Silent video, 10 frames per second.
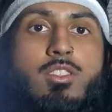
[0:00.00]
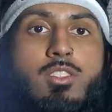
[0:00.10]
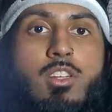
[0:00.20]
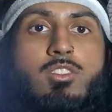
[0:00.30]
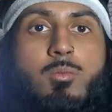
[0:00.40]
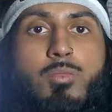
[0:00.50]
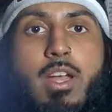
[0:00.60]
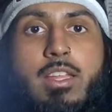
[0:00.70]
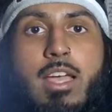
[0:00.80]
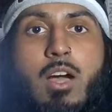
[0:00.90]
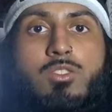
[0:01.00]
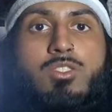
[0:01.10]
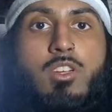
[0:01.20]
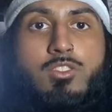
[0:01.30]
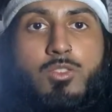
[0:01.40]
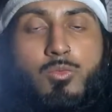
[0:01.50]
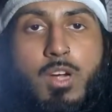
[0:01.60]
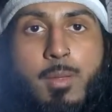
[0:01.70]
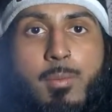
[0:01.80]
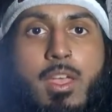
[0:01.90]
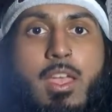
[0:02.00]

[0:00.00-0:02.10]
starts to break out, starts to rip,